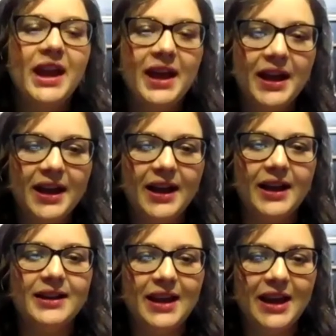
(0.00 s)

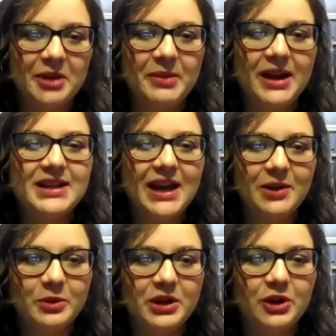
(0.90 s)
yeah. Yeah. My
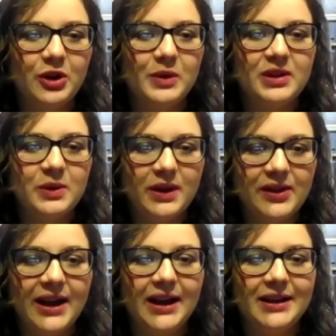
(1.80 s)
dad would agree with you on
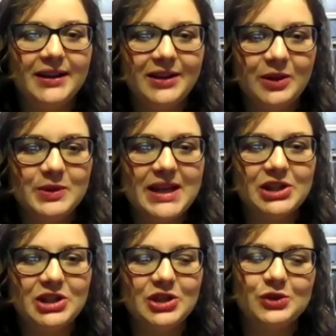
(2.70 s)
that. He was
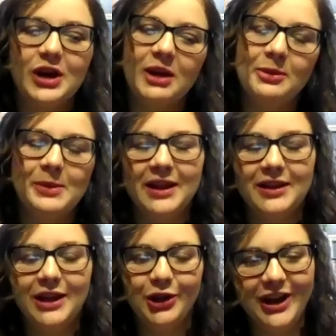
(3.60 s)
actually just griping about it
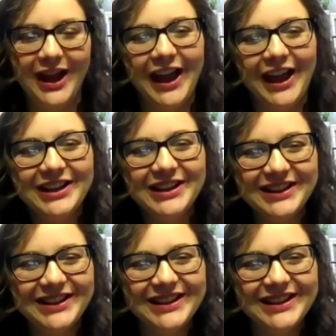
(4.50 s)
the other day.